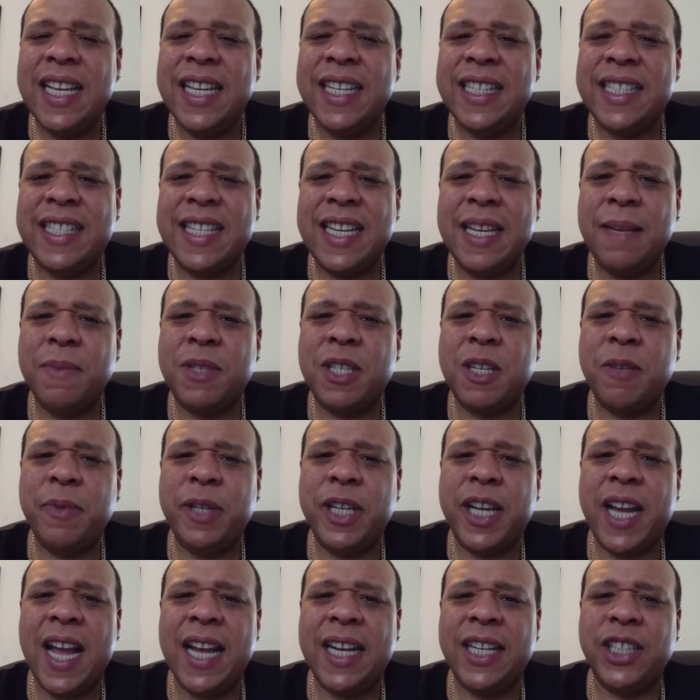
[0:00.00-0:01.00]
It seems to
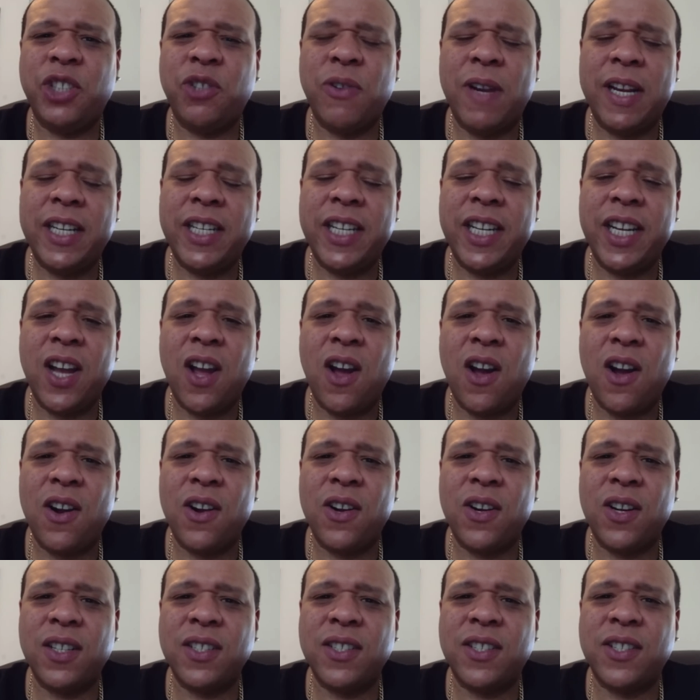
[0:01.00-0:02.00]
be kind of trending
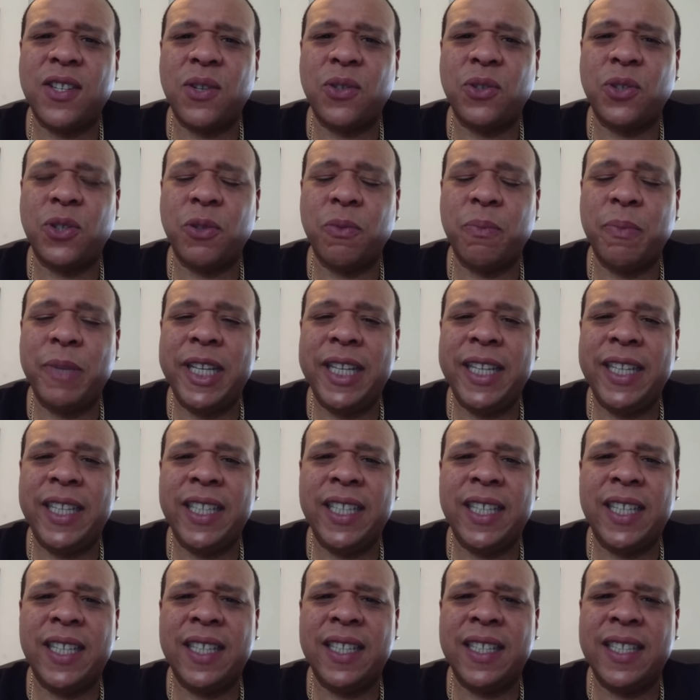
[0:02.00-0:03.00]
hard on social
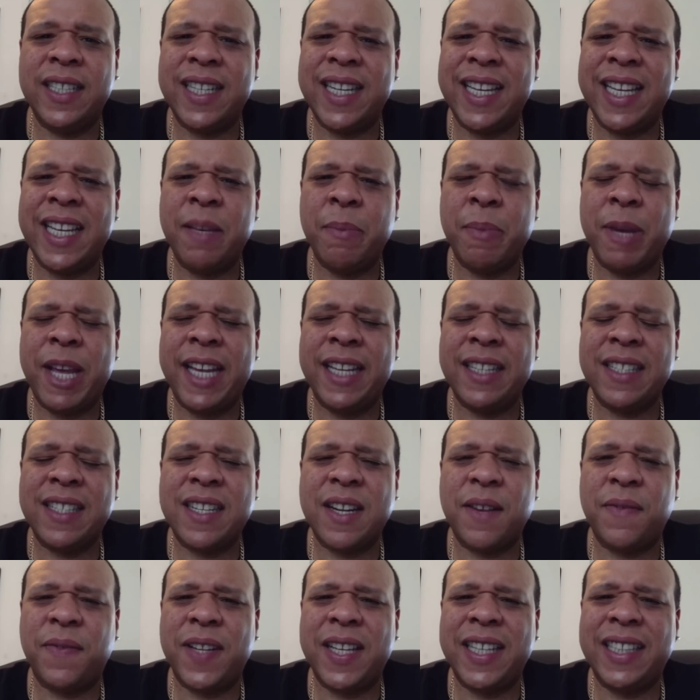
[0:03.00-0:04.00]
media and eBay and
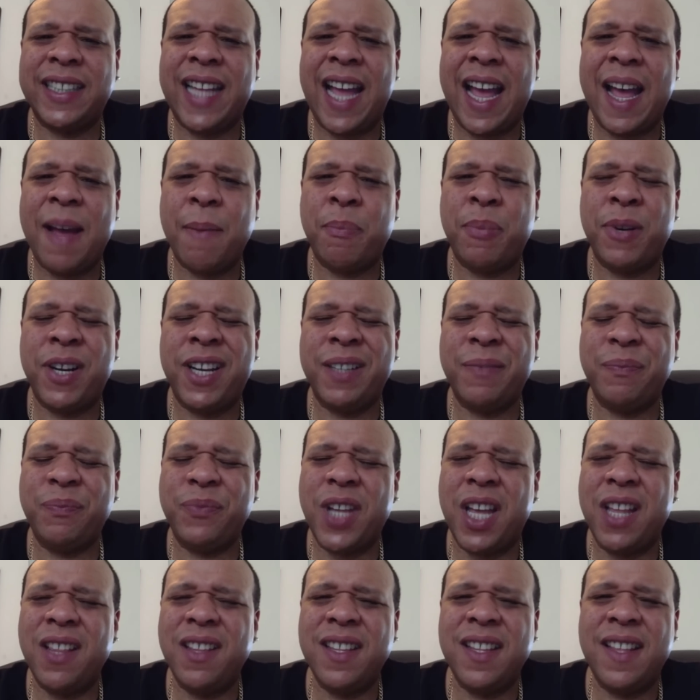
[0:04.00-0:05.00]
stuff like that, but
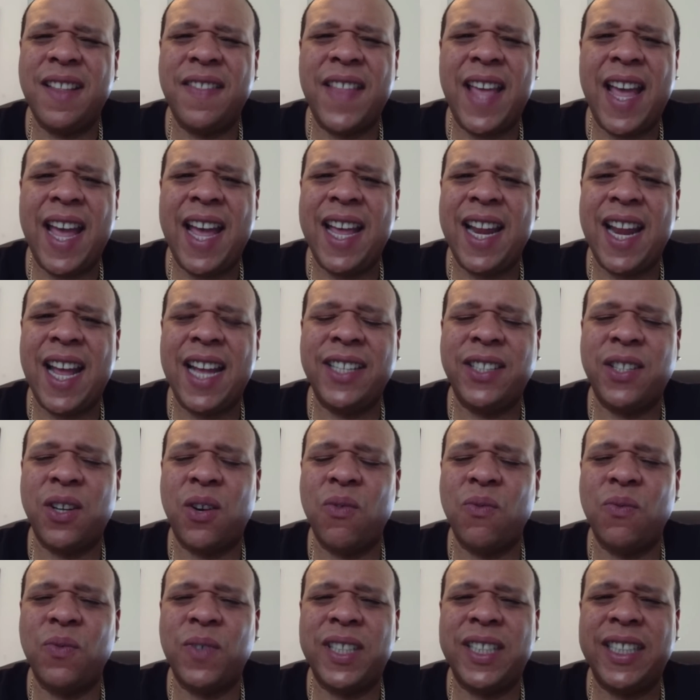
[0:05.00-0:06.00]
other than that, I
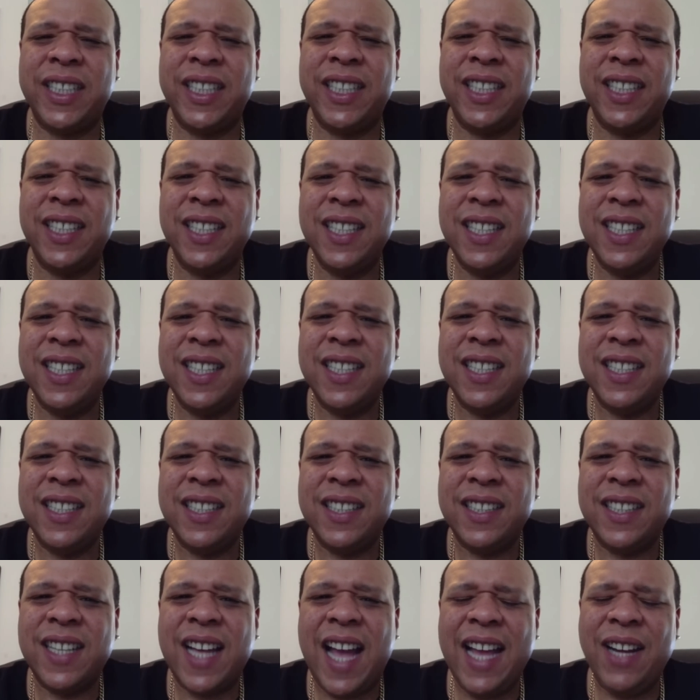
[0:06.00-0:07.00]
don't
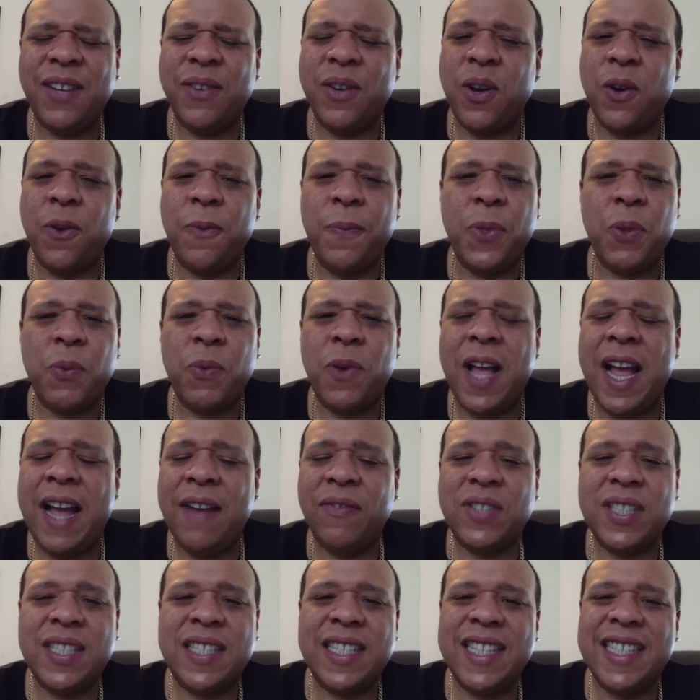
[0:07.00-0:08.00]
know. We'll
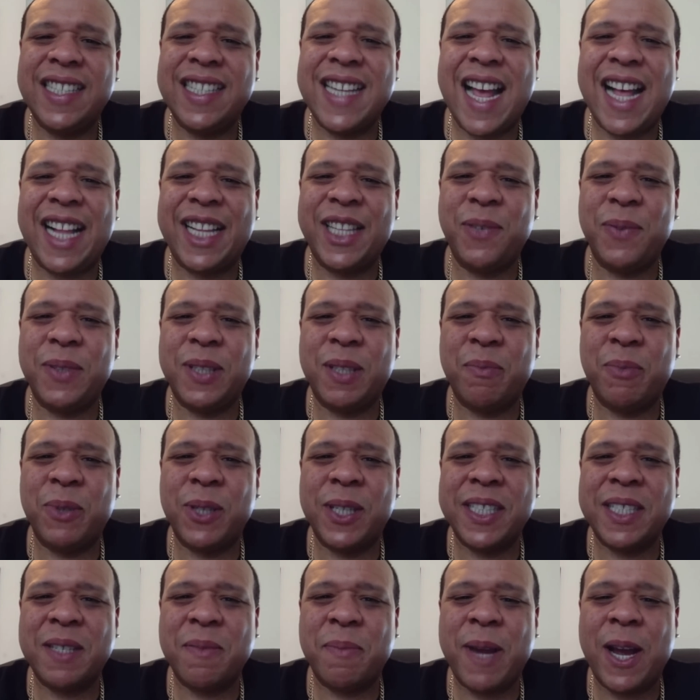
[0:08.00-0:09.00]
have to see exactly what the
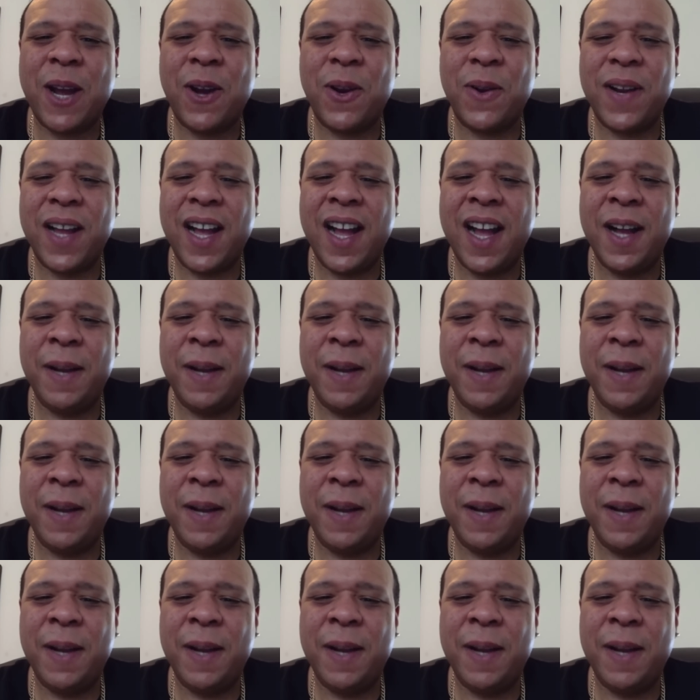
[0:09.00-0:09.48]
book is about.